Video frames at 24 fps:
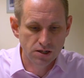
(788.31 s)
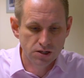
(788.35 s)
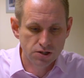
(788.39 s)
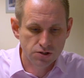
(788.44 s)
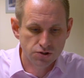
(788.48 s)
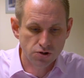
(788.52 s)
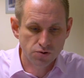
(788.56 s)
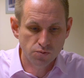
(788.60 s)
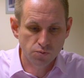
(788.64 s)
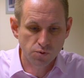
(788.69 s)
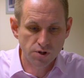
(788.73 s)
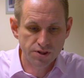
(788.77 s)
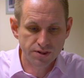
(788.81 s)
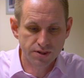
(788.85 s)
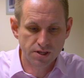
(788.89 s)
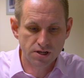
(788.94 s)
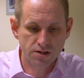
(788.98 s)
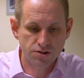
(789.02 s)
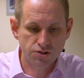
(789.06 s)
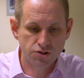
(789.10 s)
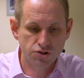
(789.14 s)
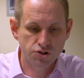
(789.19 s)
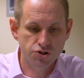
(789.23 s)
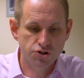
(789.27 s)
So
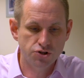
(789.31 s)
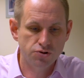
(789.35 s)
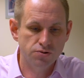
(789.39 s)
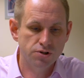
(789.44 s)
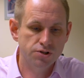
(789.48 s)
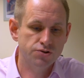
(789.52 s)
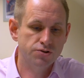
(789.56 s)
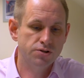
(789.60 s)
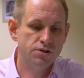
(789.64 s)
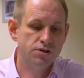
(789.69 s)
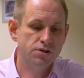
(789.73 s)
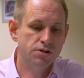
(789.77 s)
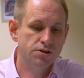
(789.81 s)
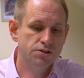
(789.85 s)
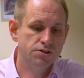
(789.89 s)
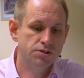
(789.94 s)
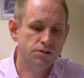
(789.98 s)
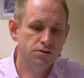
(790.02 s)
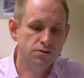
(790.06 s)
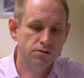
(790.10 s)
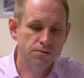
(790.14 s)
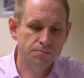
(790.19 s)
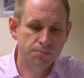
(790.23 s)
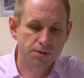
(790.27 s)

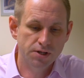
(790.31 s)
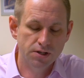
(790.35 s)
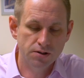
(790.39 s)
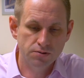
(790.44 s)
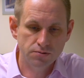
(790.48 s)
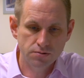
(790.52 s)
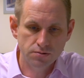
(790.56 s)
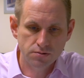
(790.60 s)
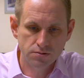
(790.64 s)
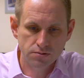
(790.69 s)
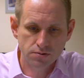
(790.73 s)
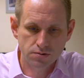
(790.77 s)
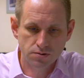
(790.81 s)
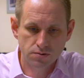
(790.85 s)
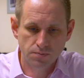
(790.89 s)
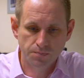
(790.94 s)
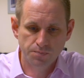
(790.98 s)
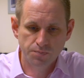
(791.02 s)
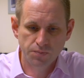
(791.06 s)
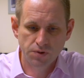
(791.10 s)
£1,299.